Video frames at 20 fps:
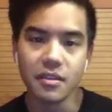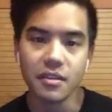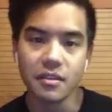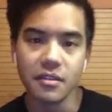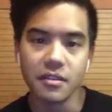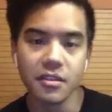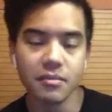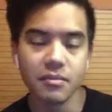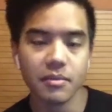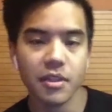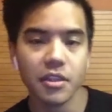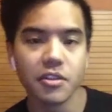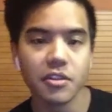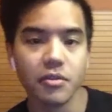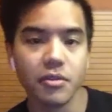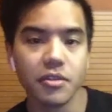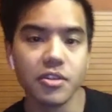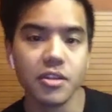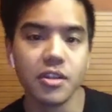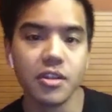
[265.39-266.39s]
did some electrical
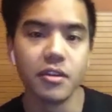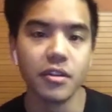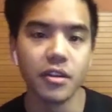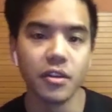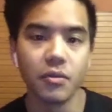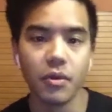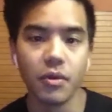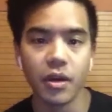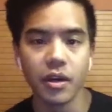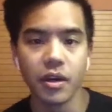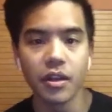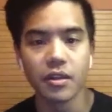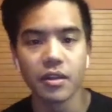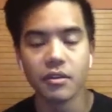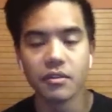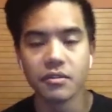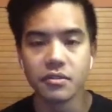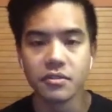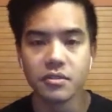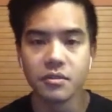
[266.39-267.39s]
engineering work and
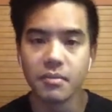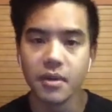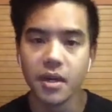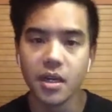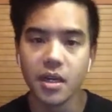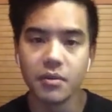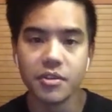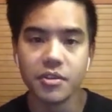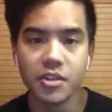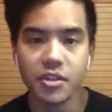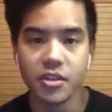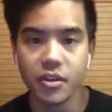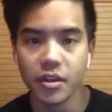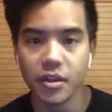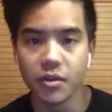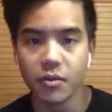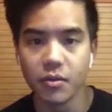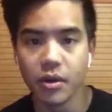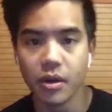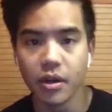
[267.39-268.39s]
also some bioengineering
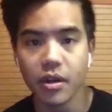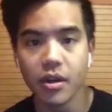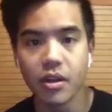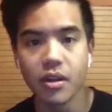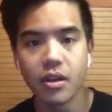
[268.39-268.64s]
work